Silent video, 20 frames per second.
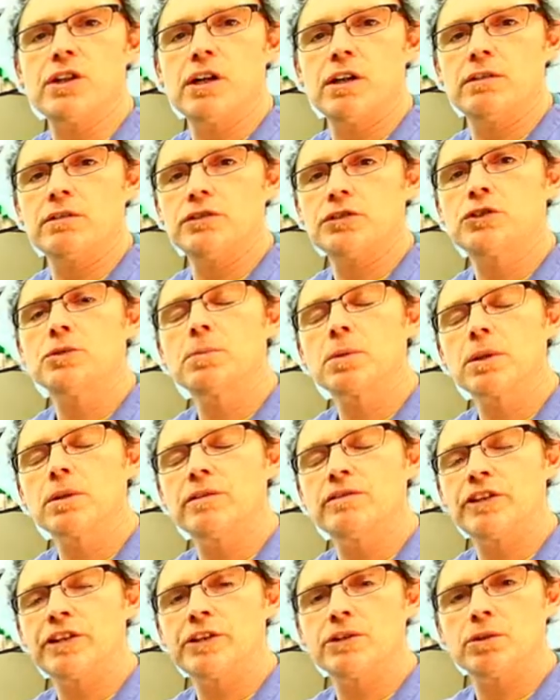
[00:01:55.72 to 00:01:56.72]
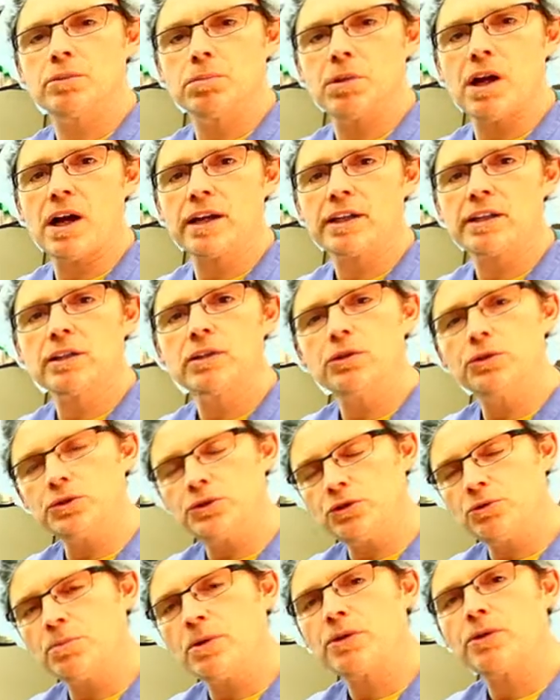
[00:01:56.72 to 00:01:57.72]
of a supraclavicular block include
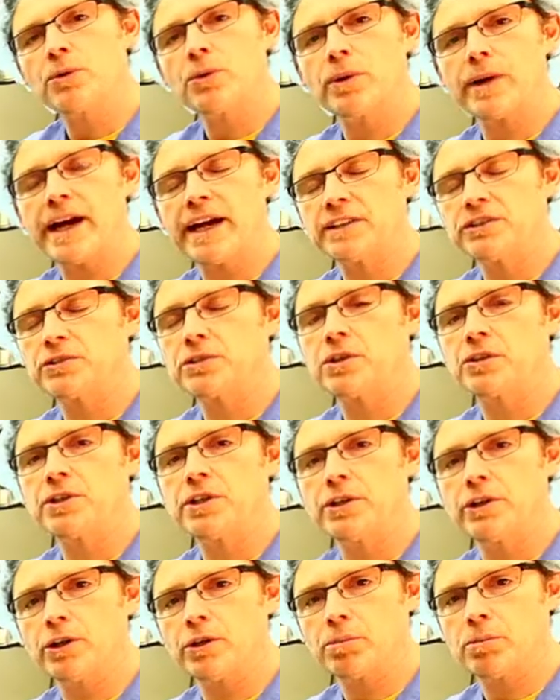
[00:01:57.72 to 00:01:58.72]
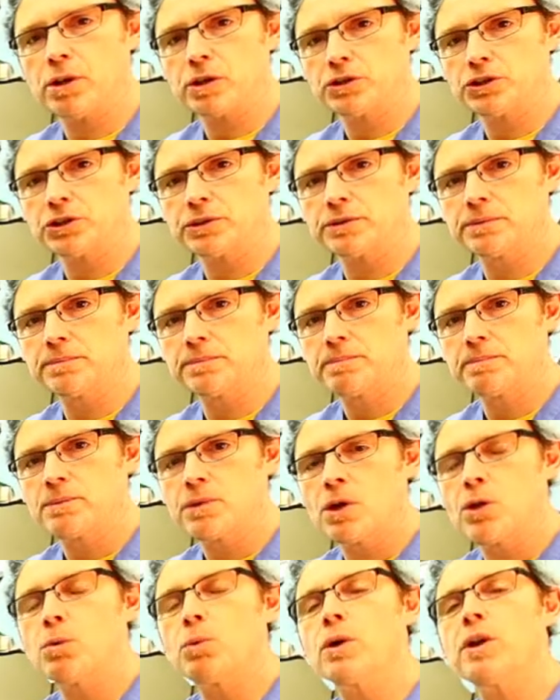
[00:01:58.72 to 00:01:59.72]
pneumothorax and arterial puncture.
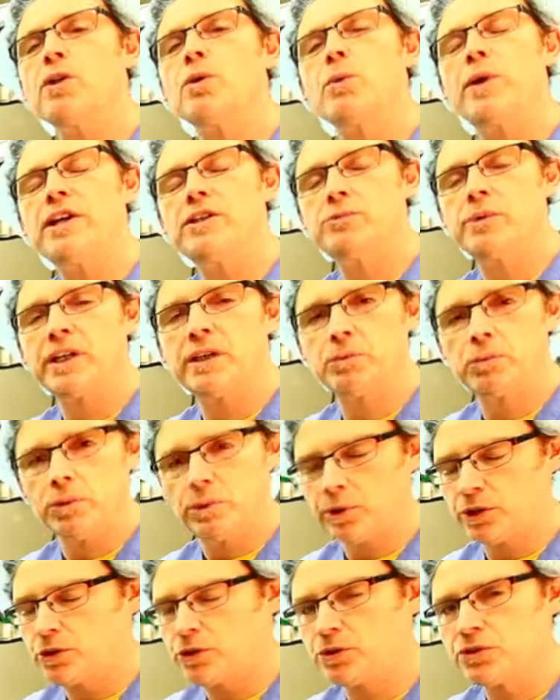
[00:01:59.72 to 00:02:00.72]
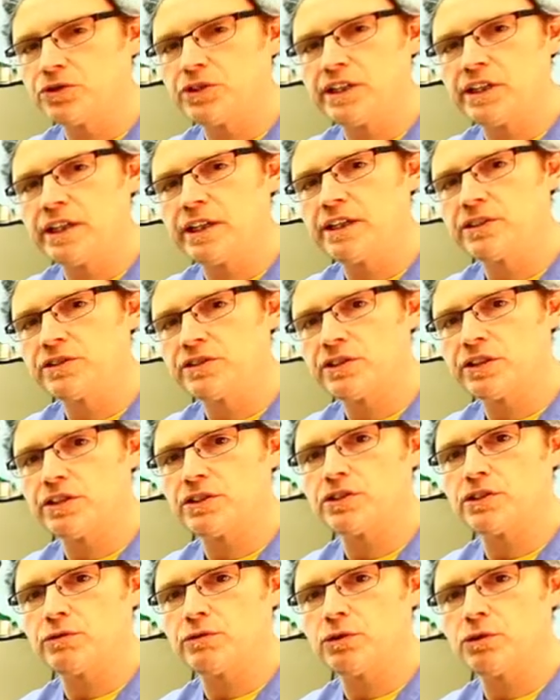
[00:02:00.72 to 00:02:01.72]
One of the ways we can reduce the
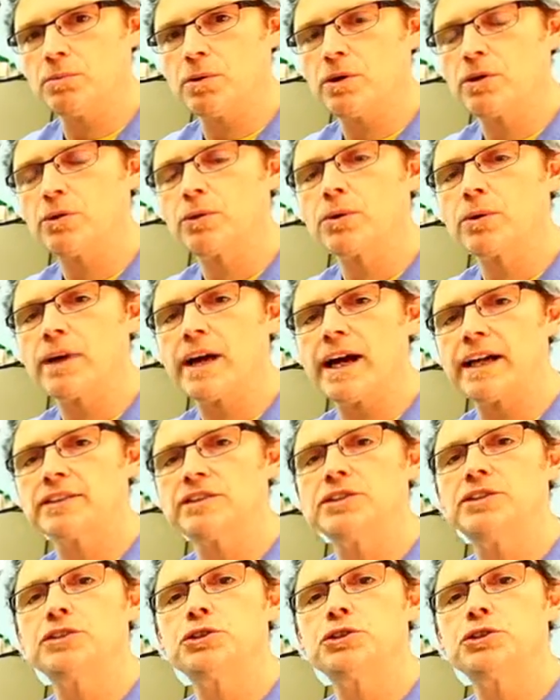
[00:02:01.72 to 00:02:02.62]
incidence of pneumothorax is